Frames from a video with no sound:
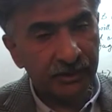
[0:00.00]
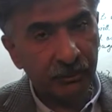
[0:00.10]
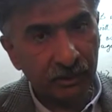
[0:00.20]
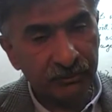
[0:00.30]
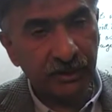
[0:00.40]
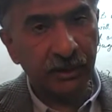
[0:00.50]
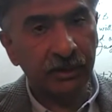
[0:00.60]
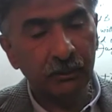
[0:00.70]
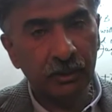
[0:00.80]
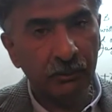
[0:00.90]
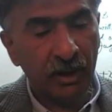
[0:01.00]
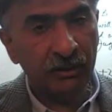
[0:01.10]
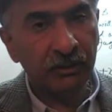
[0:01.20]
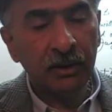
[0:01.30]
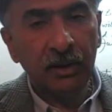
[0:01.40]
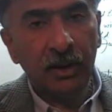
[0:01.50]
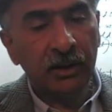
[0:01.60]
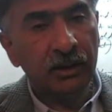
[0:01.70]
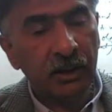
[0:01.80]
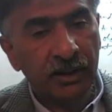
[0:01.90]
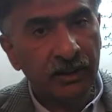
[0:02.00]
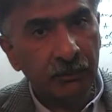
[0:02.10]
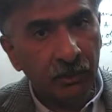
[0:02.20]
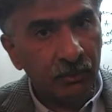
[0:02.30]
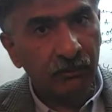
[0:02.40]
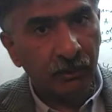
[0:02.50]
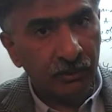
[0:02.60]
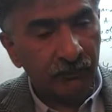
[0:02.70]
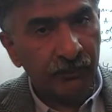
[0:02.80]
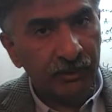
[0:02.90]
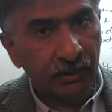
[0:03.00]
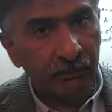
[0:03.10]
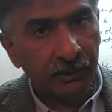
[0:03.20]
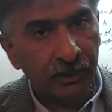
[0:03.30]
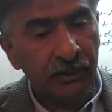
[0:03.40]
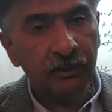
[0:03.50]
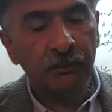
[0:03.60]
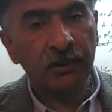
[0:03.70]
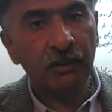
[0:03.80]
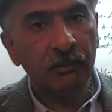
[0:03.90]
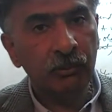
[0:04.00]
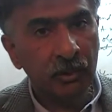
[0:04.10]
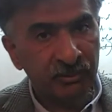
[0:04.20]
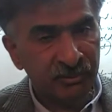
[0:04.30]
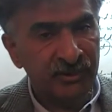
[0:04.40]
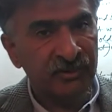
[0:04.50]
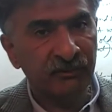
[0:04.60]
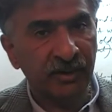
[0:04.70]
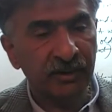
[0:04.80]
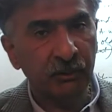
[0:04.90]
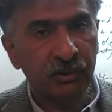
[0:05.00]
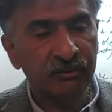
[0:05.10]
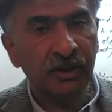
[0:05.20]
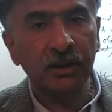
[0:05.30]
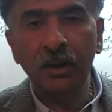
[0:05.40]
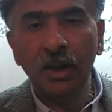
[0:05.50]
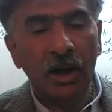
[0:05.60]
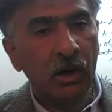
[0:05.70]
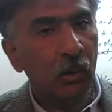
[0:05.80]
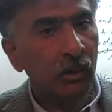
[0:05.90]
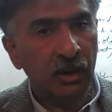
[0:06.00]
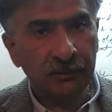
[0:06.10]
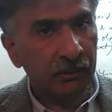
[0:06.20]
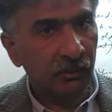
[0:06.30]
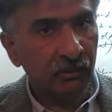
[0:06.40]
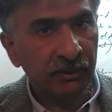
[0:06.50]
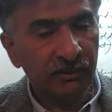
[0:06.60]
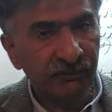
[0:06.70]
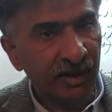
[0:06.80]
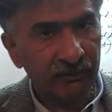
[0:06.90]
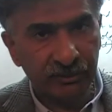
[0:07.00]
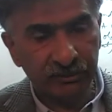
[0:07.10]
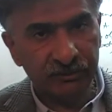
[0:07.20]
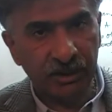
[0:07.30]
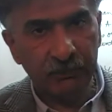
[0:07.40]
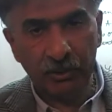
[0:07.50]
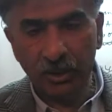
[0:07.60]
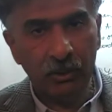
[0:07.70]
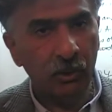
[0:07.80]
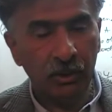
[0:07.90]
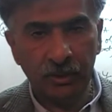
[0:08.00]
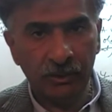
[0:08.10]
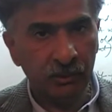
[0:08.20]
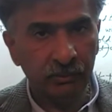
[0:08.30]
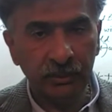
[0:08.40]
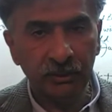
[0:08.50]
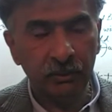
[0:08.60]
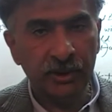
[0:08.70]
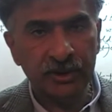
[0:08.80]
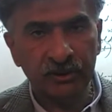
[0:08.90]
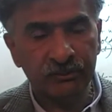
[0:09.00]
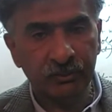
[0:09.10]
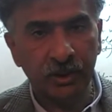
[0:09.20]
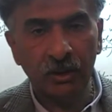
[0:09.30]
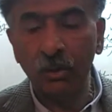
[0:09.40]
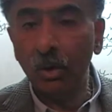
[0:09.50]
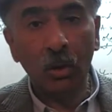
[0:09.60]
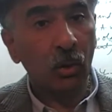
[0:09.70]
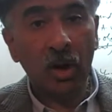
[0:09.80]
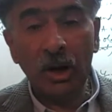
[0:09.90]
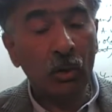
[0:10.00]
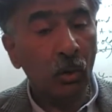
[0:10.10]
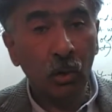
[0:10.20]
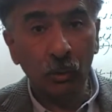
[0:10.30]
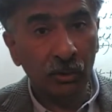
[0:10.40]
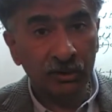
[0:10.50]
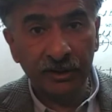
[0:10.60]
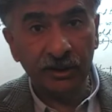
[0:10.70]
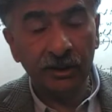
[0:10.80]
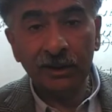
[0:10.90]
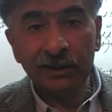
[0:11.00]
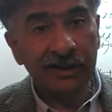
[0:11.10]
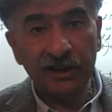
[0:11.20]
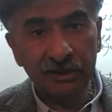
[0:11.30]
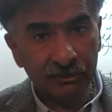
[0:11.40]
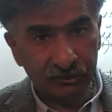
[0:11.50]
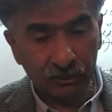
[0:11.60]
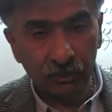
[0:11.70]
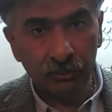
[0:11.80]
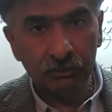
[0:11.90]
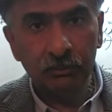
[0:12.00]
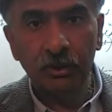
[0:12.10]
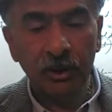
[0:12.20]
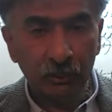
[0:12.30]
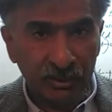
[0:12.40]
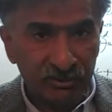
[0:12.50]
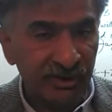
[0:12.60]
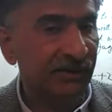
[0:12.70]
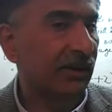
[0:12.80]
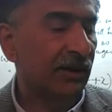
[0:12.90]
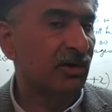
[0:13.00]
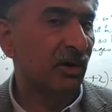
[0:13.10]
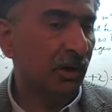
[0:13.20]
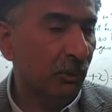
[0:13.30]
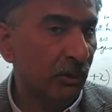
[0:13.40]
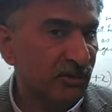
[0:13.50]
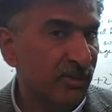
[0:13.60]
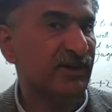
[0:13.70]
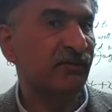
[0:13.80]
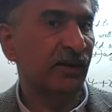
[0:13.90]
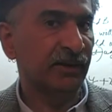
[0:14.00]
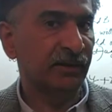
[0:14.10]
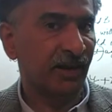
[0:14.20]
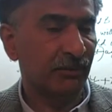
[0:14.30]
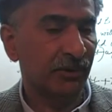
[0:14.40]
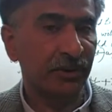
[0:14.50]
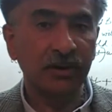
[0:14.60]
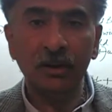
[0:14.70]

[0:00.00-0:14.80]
they would have said it. They would have asked, had they, had they been looking for a different time period, the problem would have specified. They would have said, how old are they going to be in five years' time, or how old are they going to be 20 years from now, or how old were they 10 years ago. It would have said that, it, it would have specified the time period.